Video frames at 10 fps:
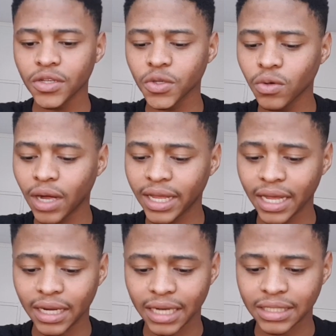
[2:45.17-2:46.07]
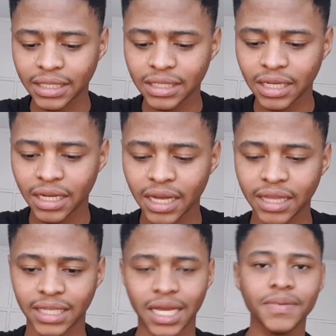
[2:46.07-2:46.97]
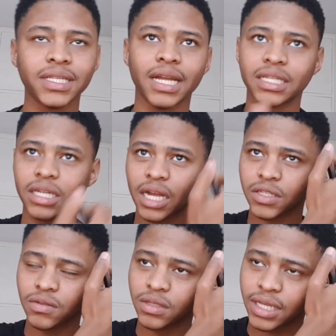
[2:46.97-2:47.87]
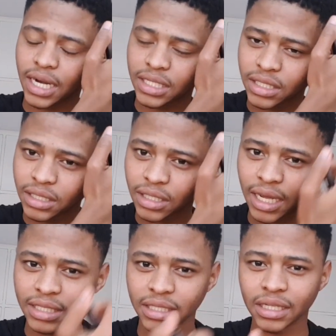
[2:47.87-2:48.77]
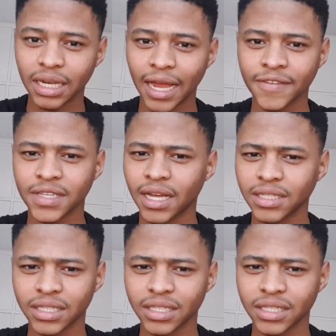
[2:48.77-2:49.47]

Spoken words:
So again, I did the subjects that I did in high school is that I did life science,